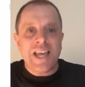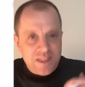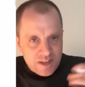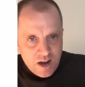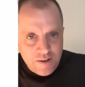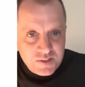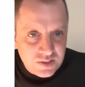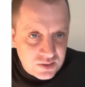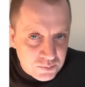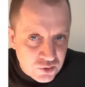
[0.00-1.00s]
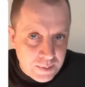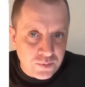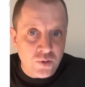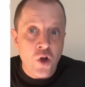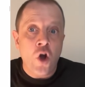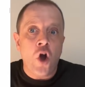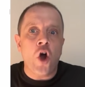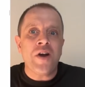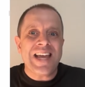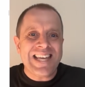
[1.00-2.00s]
the nervous system chapter
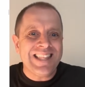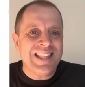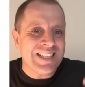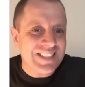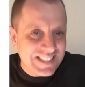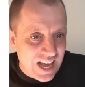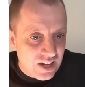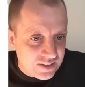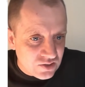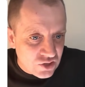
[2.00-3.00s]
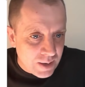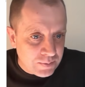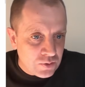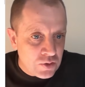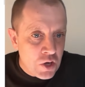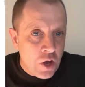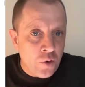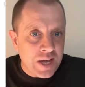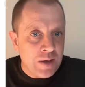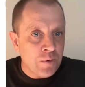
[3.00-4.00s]
or in the skeleton chapter,
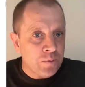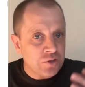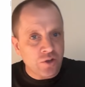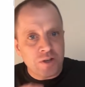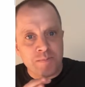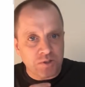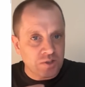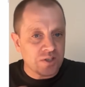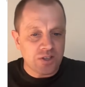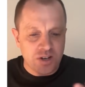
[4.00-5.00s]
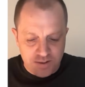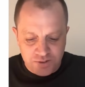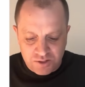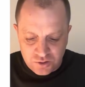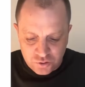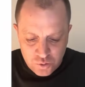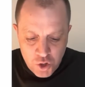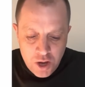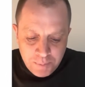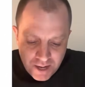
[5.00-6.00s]
okay, where we study muscles and the nervous tissue.
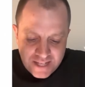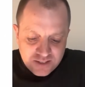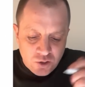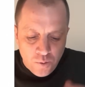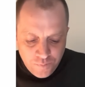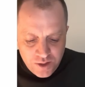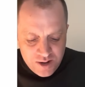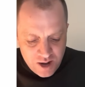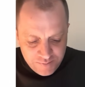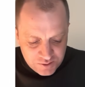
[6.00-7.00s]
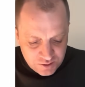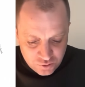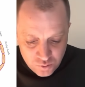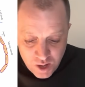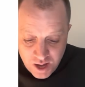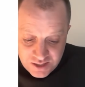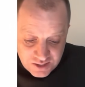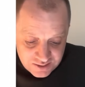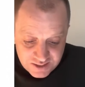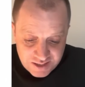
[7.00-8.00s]
But let's go for the nervous tissue. You
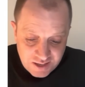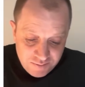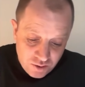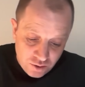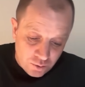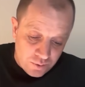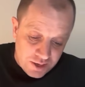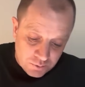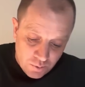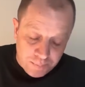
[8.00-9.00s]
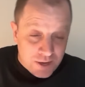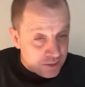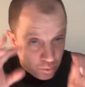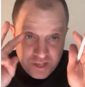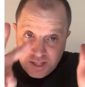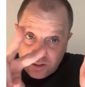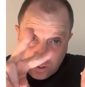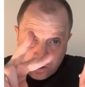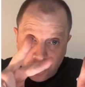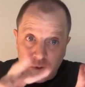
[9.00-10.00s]
can see I've given another one there as well, but you only need to look
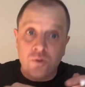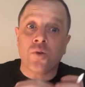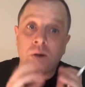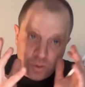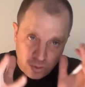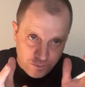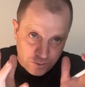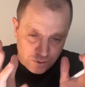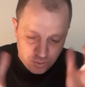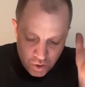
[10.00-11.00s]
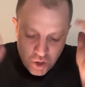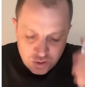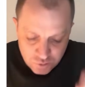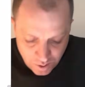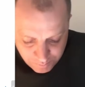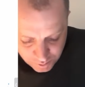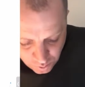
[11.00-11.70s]
2, so I'm going to go for 2. So I'm going to go